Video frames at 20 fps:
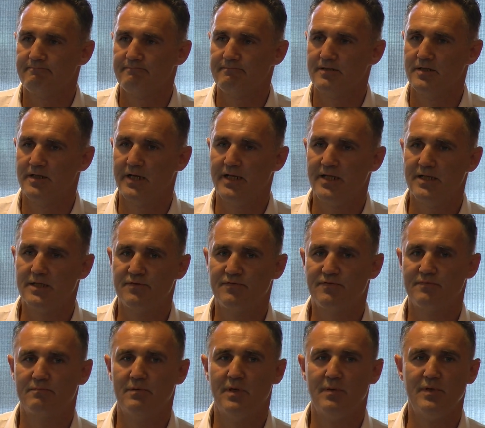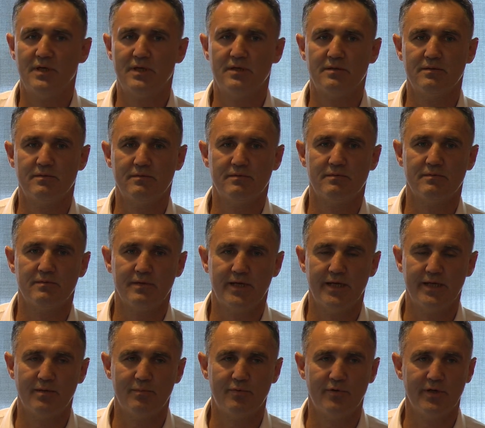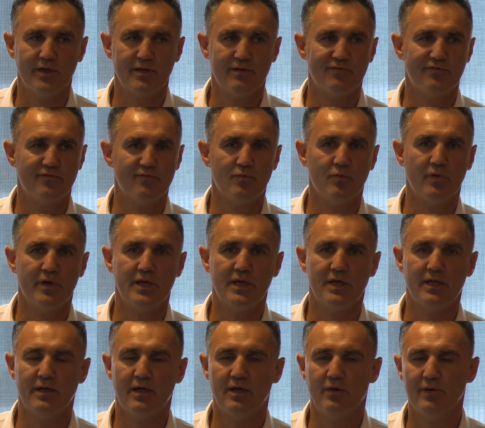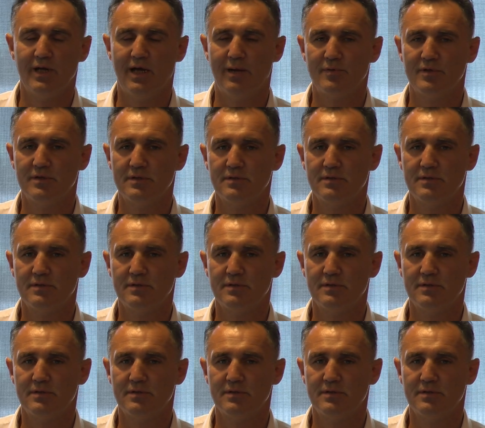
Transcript: Could any of us maybe hit the point of why and how it happened?